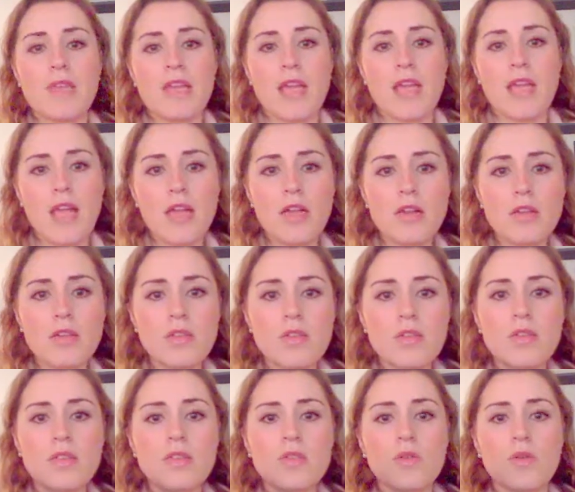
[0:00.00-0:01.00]
the anchor to
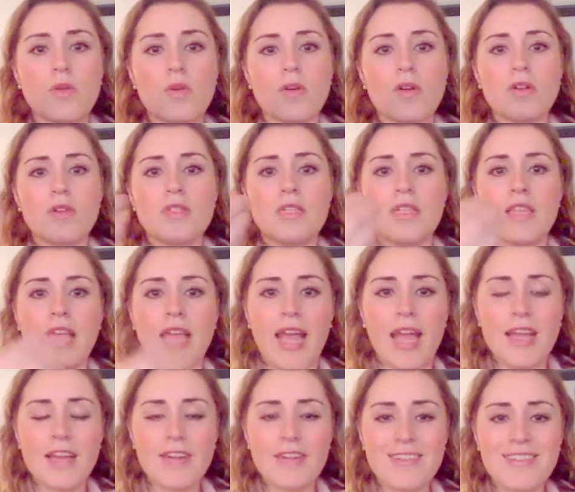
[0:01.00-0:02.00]
the squirrel, to the
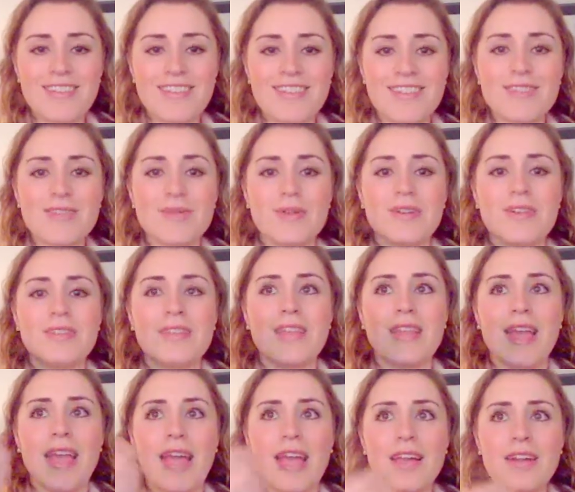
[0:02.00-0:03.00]
anchor to the squirrel, to
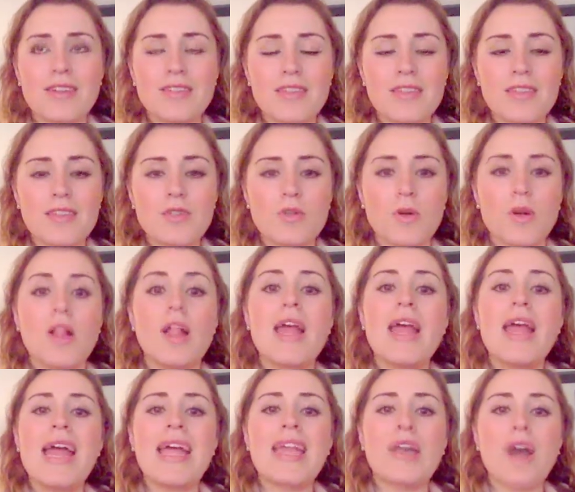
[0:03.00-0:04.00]
the anchor to the squirrel,
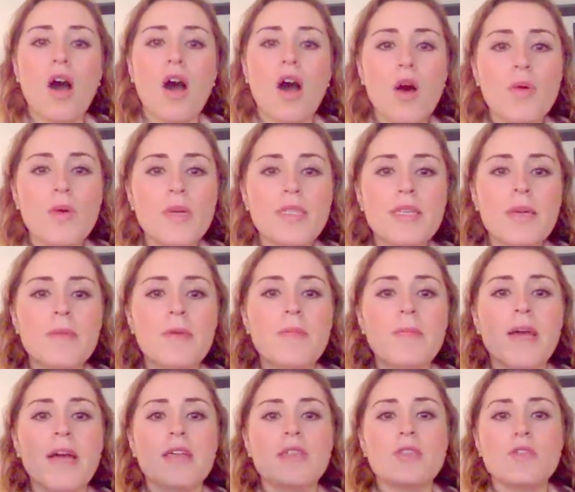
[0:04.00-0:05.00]
and always coming
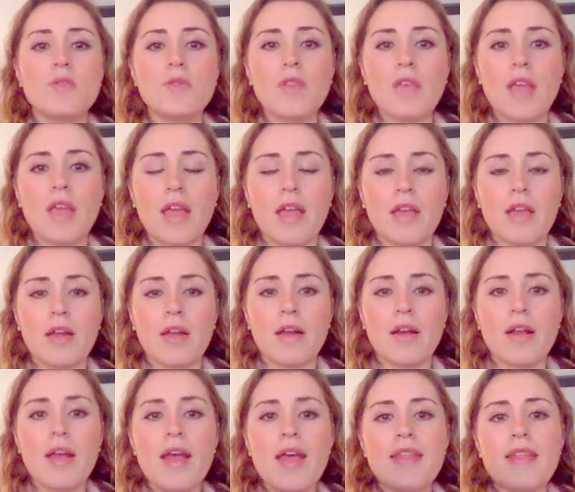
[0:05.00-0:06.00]
back to the anchor
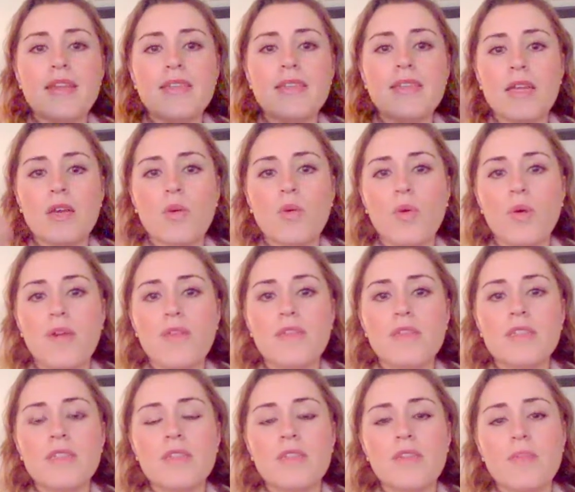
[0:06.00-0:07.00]
that is the
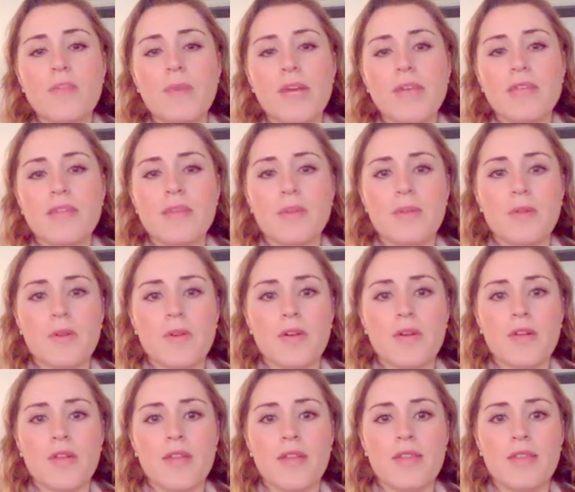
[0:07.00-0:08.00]
equivalent of a bicep
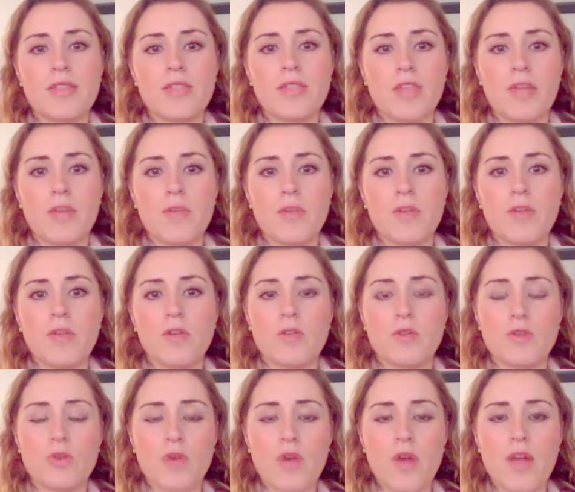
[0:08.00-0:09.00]
curl at the gym when you're
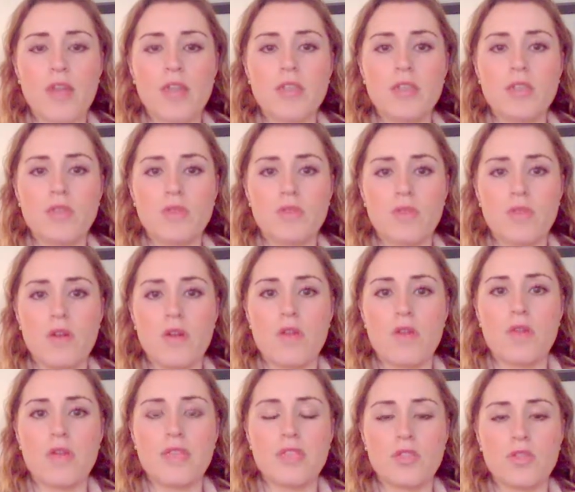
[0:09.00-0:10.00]
trying to
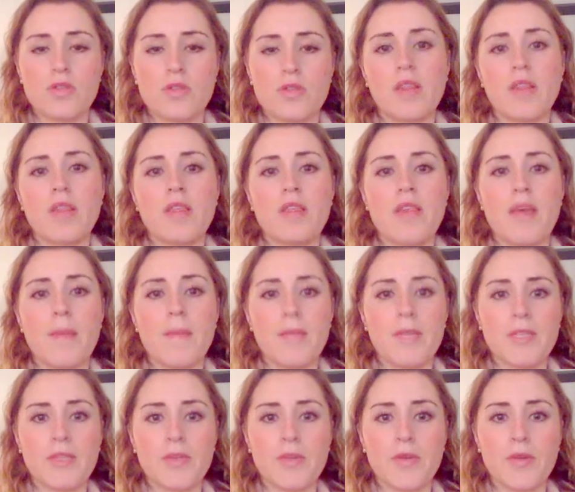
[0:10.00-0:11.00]
grow and strengthen that
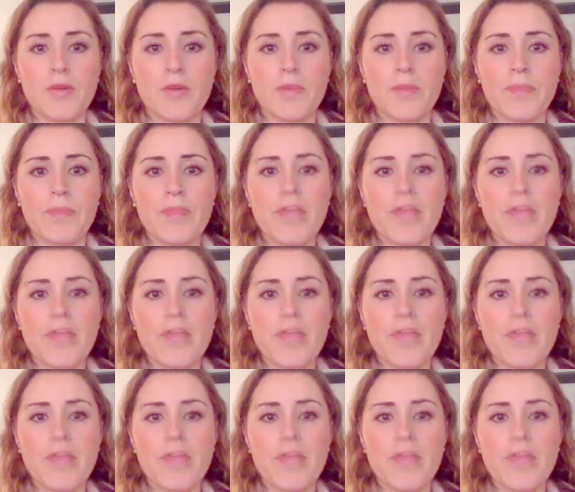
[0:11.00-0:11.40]
muscle group.